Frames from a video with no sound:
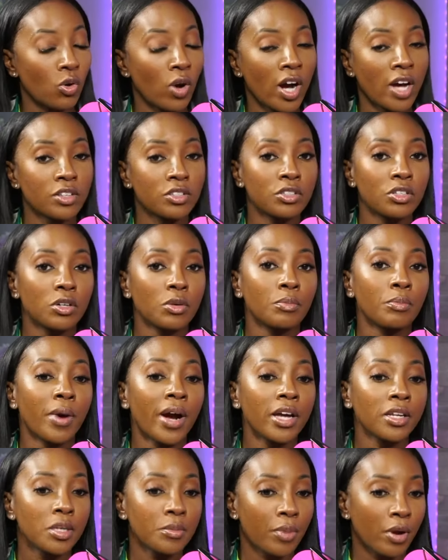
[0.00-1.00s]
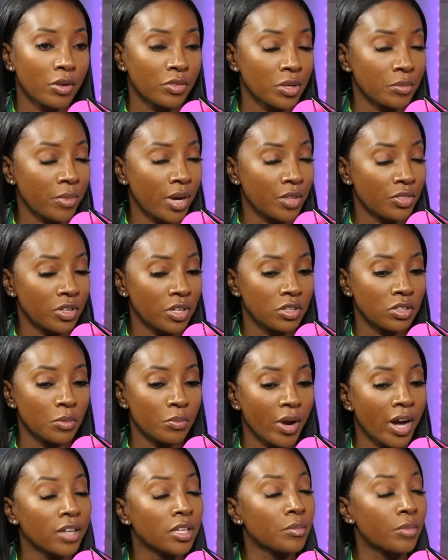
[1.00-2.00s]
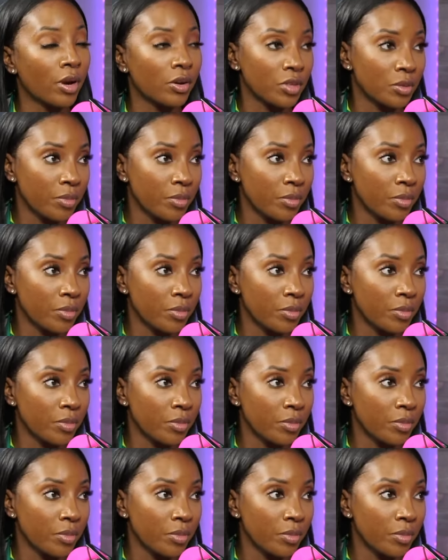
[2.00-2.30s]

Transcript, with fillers: I took Bradley birthing method, the Bradley birthing